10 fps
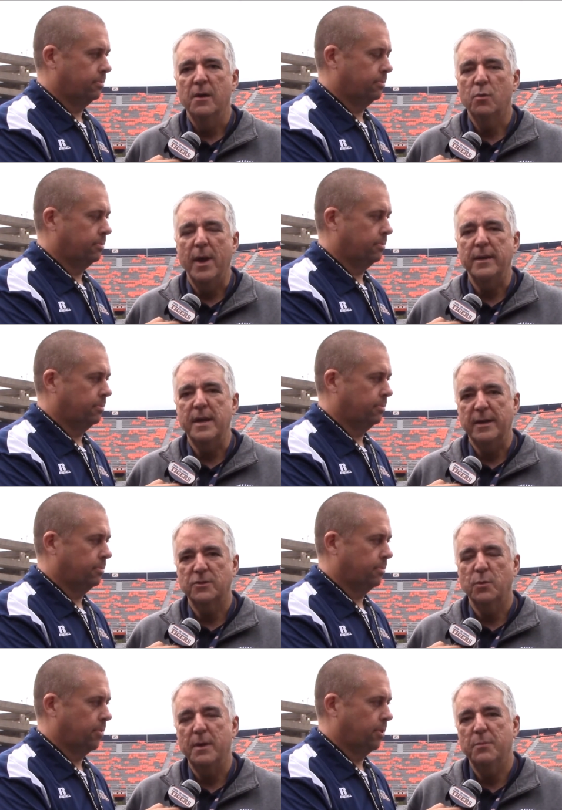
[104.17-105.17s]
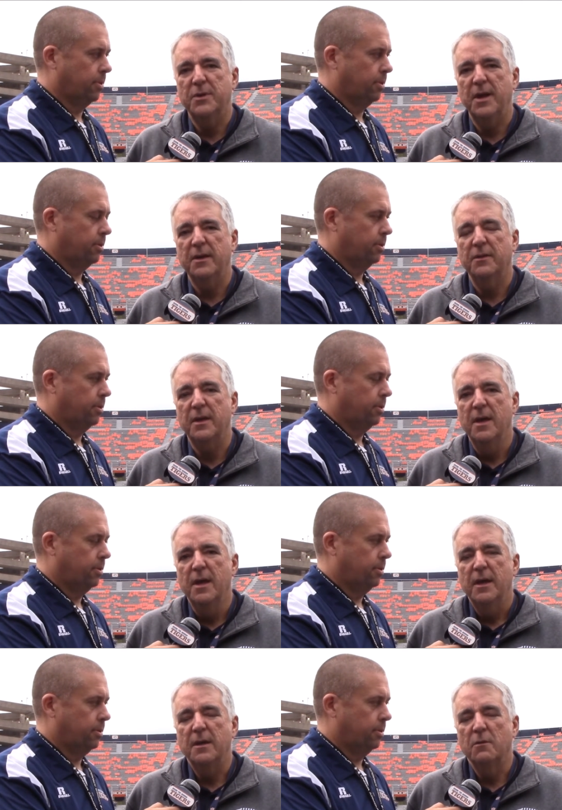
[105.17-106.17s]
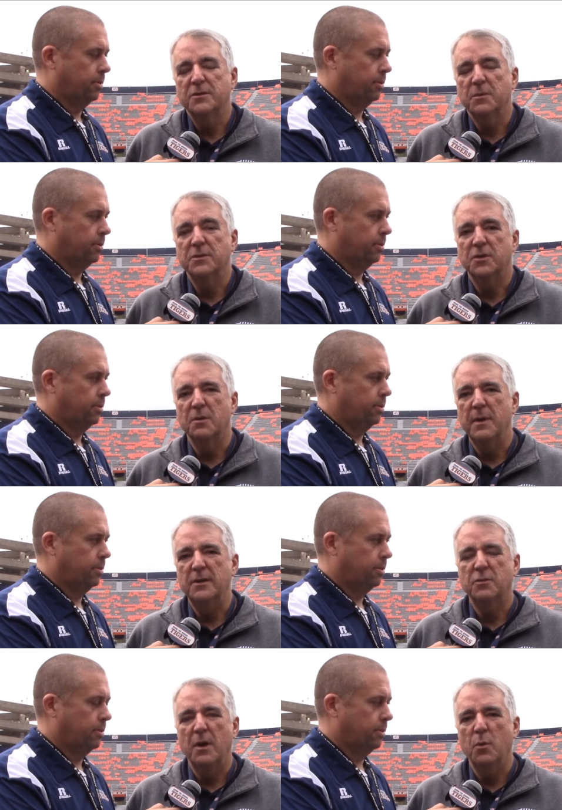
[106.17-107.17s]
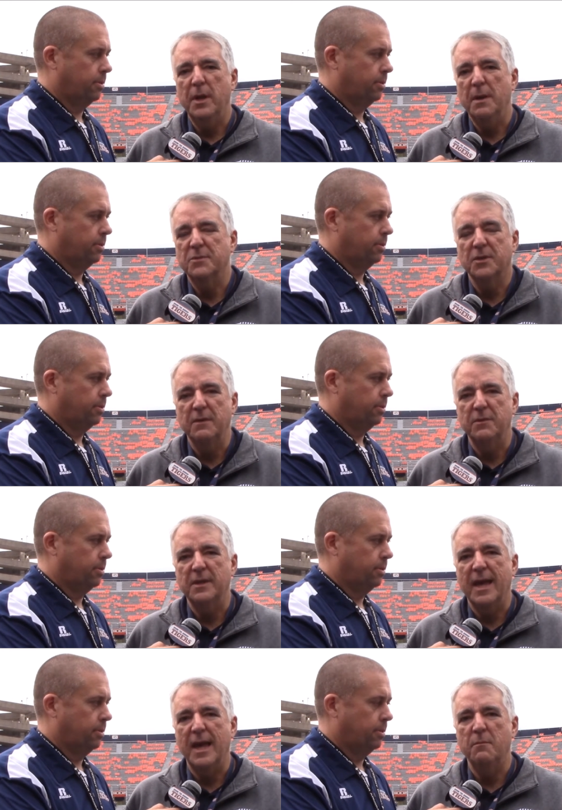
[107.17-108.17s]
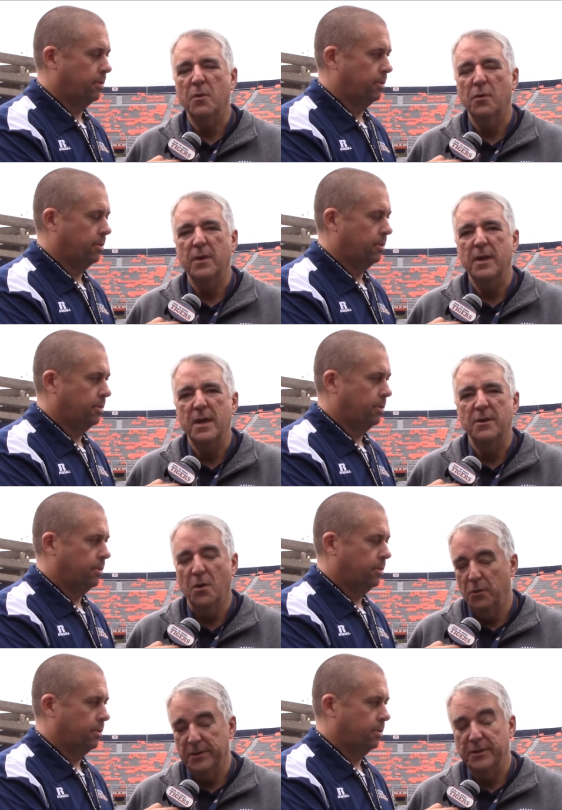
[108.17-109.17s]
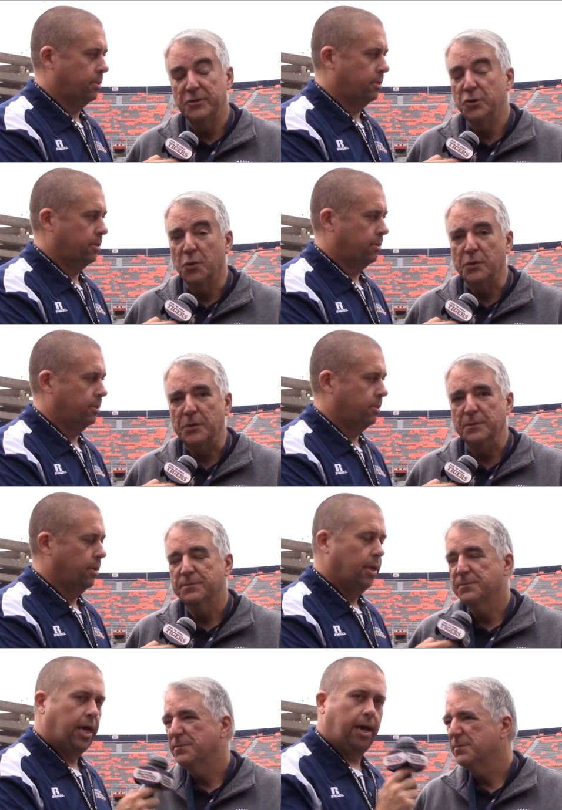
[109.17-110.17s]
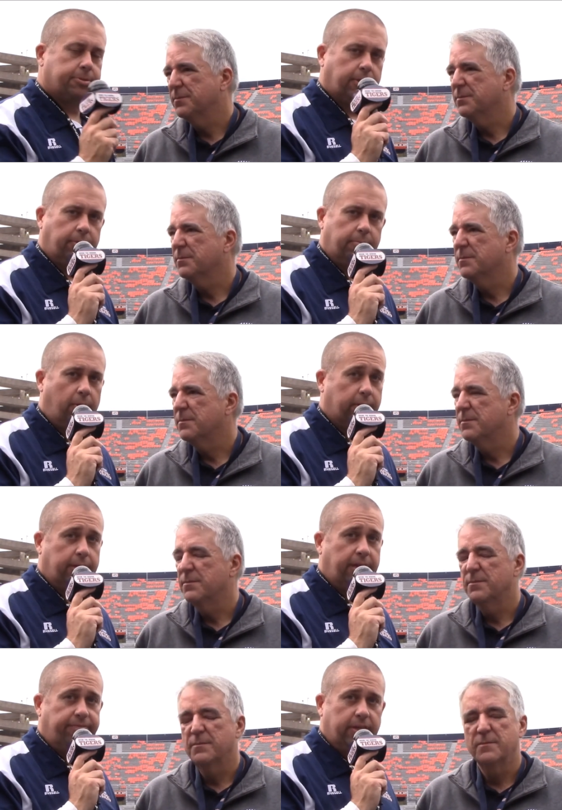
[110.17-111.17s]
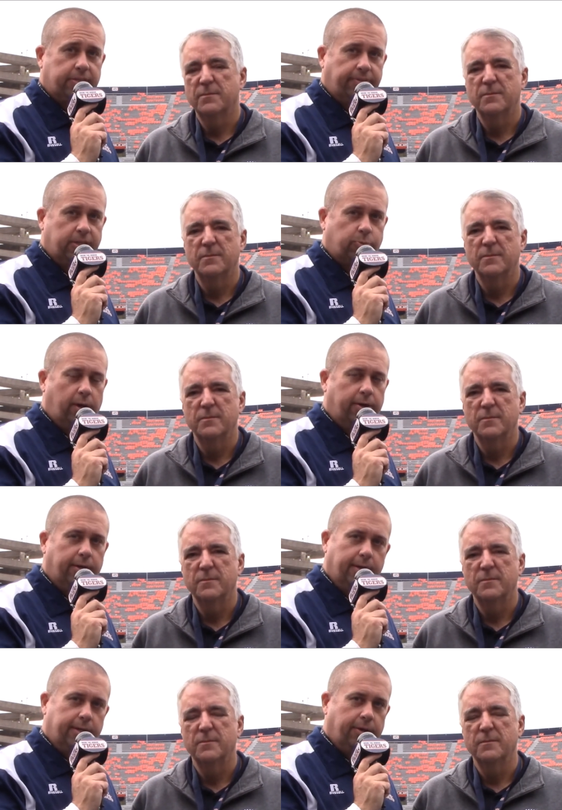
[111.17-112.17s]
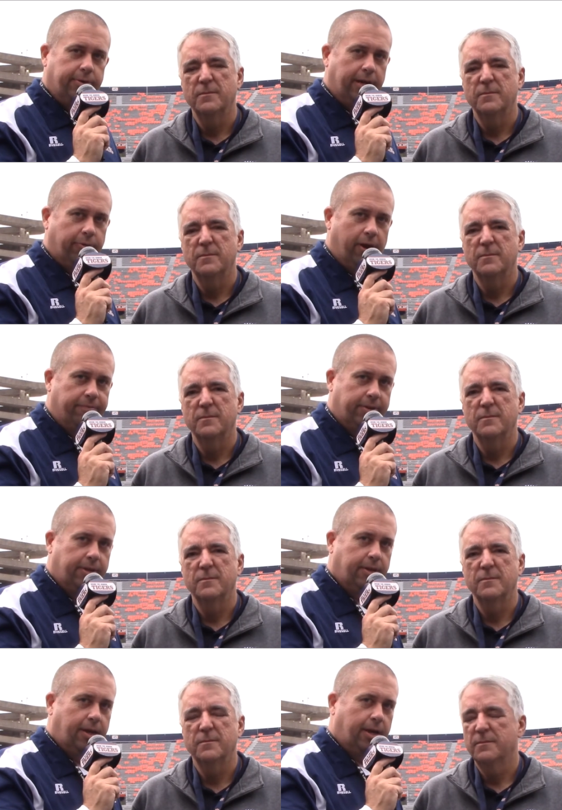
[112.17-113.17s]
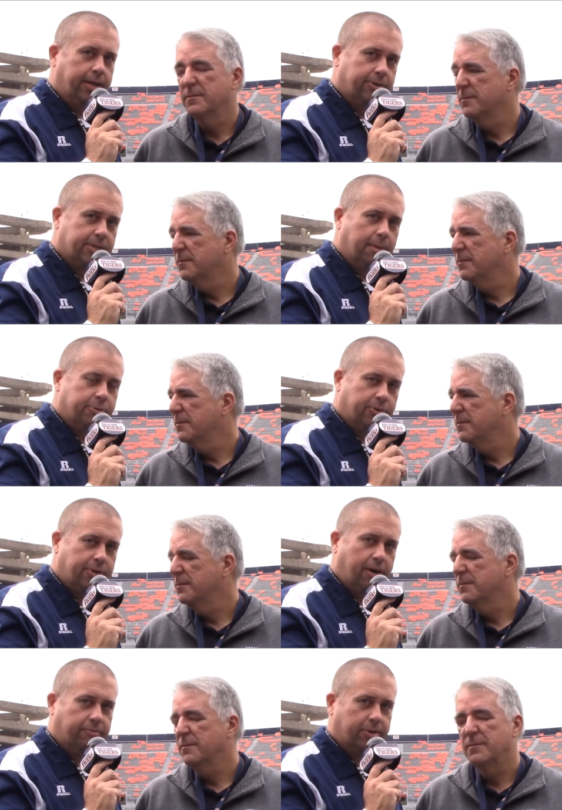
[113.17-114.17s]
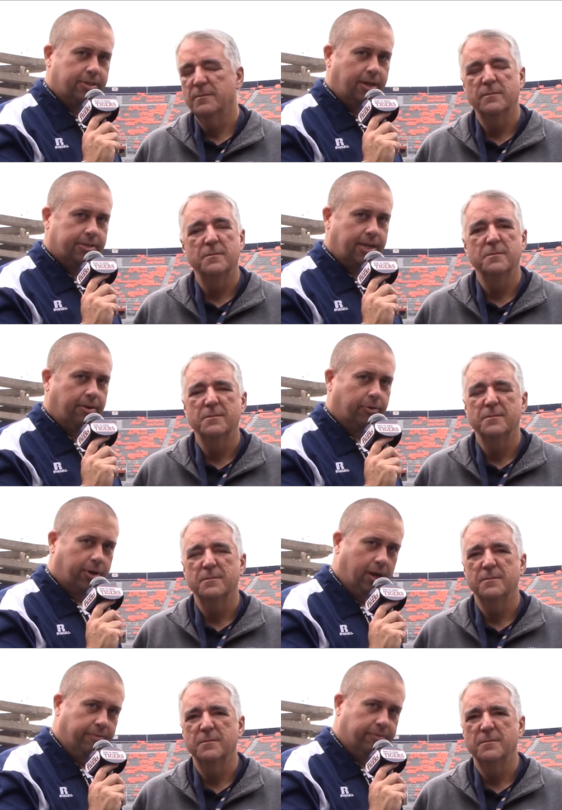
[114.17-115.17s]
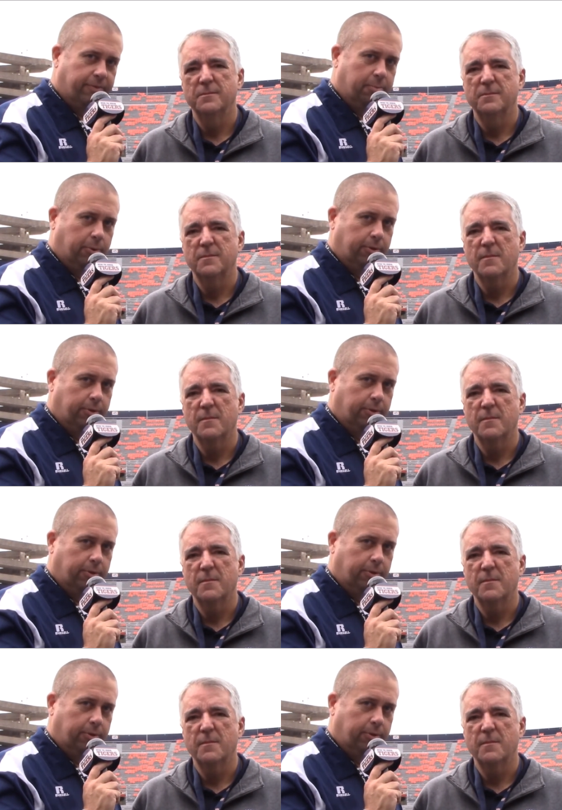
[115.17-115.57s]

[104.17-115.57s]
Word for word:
Speaker 1: great next week, particularly you know with some concern about Trey Williams leaving the game early again, holding his shoulder.
Speaker 2: Absolutely, marking and defensively as well. You know, Nick Ruffin uh, interception return for a touchdown, recovered fumble.